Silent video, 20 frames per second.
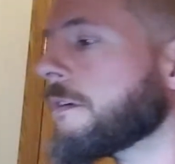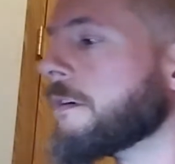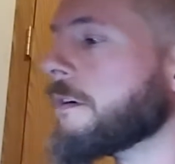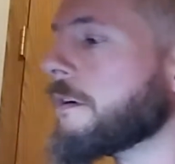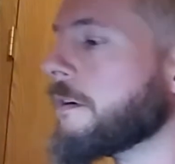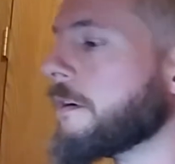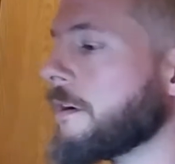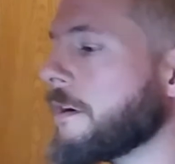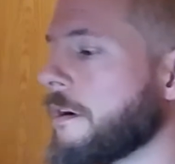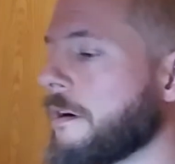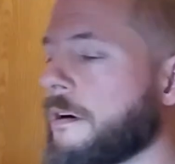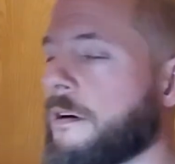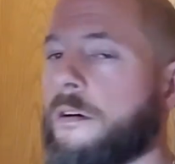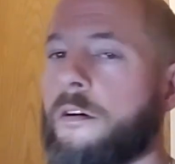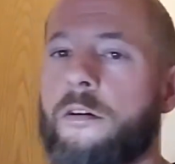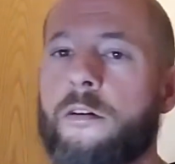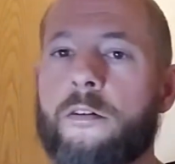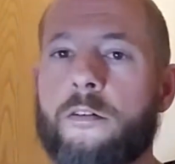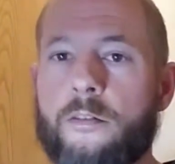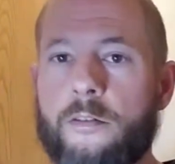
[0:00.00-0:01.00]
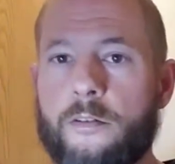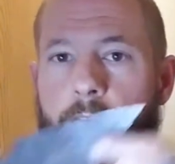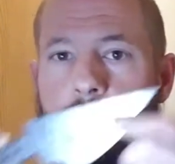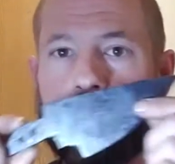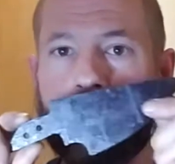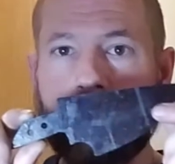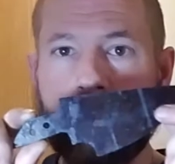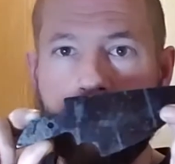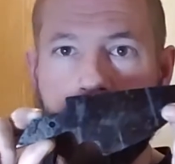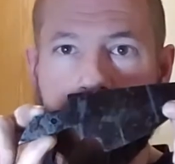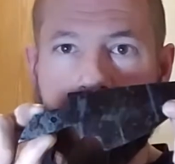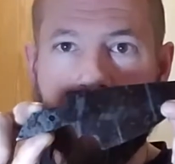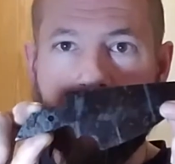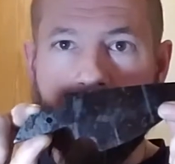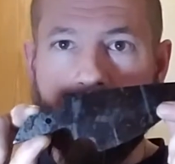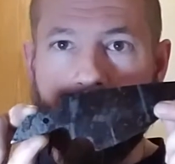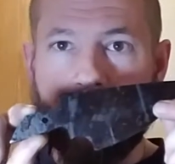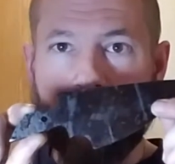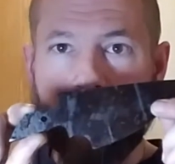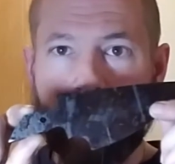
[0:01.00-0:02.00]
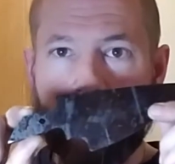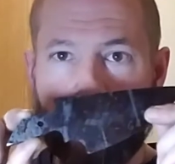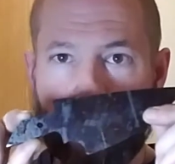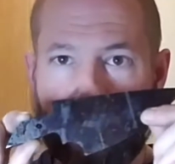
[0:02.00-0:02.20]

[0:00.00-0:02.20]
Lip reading: There you are, right there.